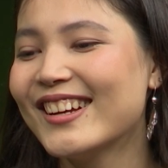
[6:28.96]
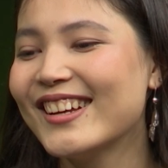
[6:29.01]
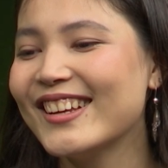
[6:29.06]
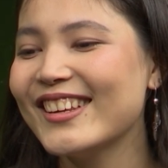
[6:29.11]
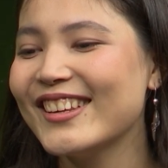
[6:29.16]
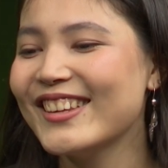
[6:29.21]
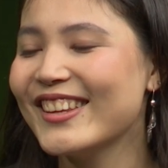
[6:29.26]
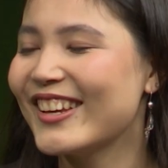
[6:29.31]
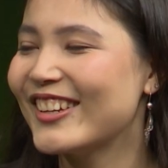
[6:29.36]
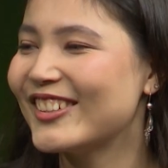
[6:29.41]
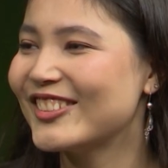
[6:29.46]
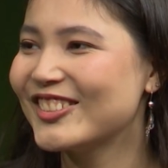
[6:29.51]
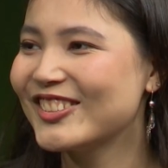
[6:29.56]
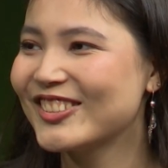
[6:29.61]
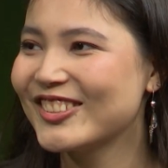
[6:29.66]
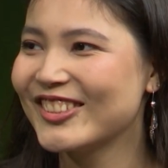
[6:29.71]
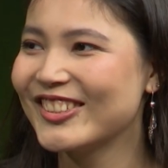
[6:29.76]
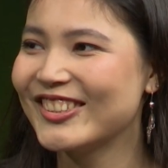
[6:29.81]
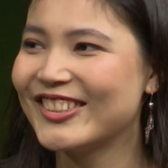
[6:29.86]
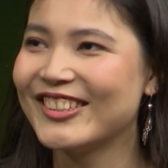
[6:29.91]
Yeah,
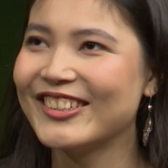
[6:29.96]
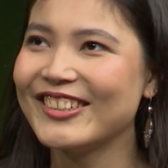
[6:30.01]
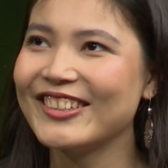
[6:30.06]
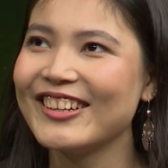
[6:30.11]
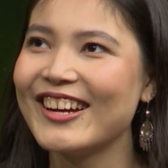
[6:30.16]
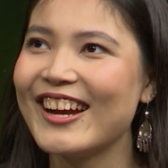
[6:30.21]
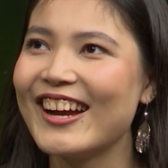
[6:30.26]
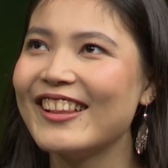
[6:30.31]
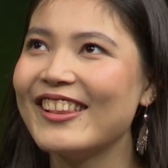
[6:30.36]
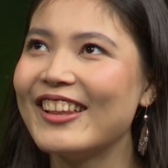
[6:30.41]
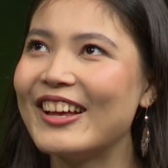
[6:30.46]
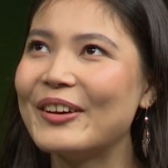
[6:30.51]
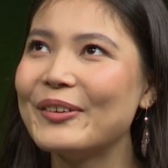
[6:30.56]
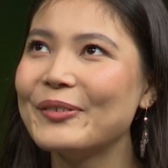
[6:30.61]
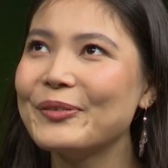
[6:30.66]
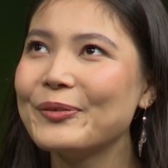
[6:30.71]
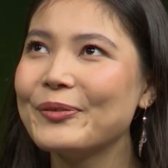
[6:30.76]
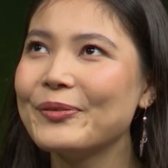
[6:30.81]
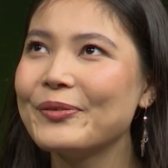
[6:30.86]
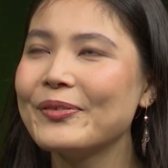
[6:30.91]
sure.
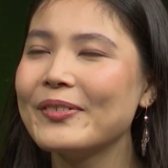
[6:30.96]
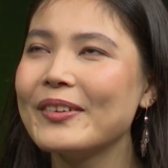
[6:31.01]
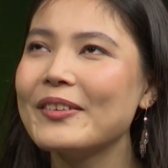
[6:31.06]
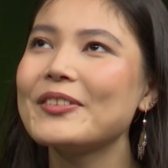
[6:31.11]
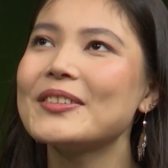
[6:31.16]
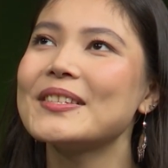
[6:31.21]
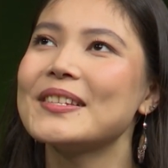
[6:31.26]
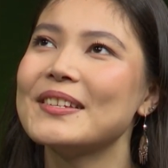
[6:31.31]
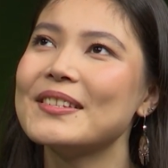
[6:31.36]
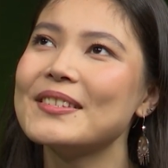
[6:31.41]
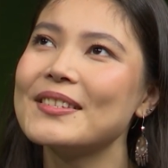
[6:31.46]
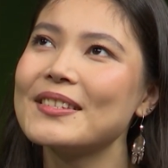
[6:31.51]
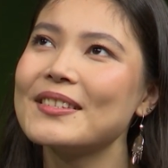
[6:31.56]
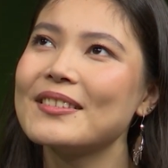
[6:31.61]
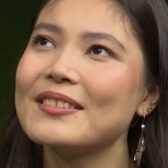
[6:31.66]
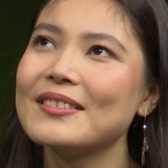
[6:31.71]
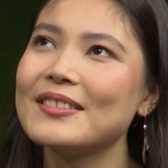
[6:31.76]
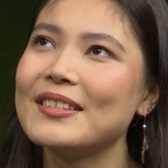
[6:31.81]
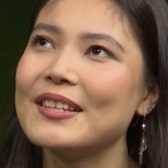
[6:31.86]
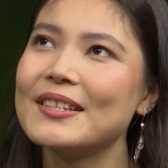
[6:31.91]
Since
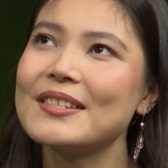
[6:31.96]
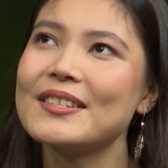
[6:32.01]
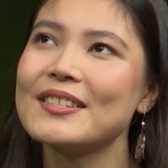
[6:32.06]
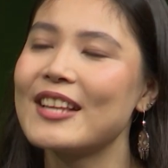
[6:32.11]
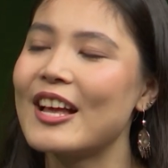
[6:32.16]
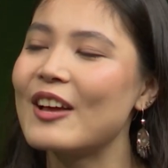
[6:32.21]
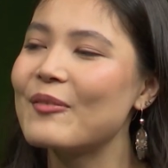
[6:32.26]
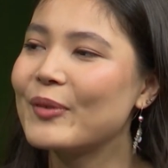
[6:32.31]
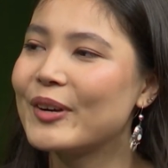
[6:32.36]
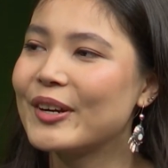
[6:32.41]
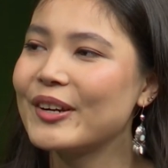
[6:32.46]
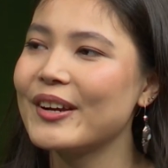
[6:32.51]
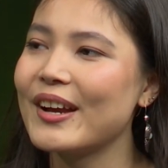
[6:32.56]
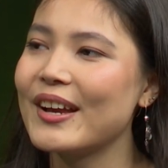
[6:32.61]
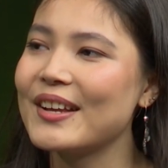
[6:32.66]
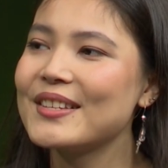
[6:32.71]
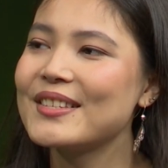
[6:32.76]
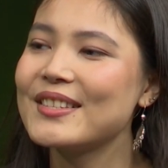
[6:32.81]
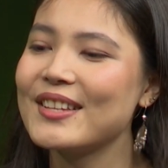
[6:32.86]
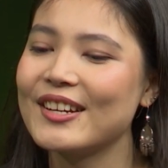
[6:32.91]
this summer,
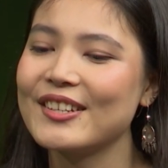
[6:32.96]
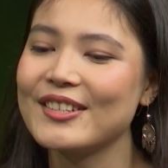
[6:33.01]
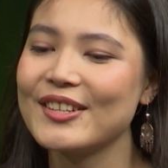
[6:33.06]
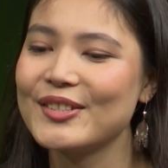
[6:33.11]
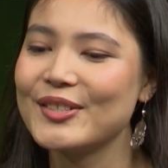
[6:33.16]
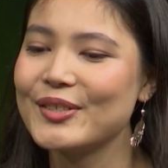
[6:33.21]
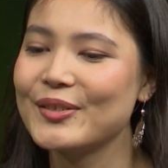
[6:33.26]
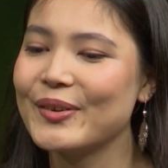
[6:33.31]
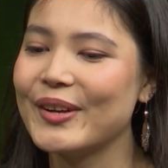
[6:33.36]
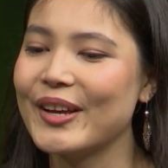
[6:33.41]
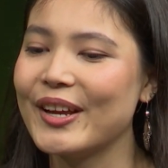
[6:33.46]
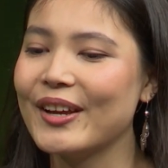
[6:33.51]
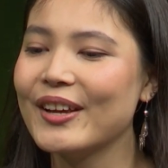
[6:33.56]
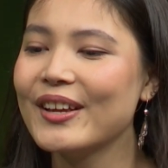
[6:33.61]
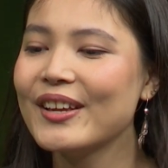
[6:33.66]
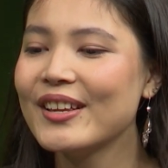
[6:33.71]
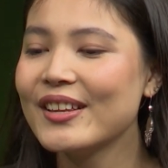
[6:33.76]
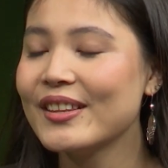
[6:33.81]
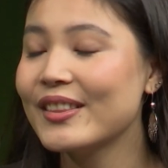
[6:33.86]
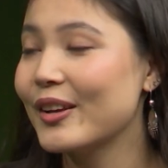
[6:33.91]
I started doing
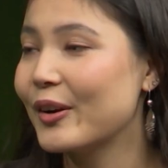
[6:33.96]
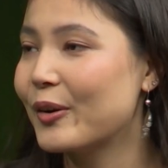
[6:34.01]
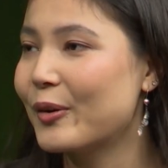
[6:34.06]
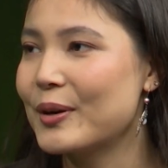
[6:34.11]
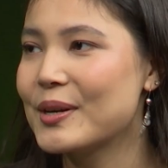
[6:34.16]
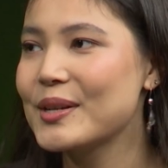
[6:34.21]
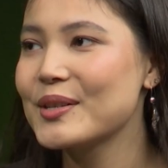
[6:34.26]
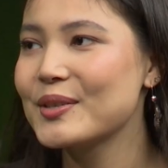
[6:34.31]
the horse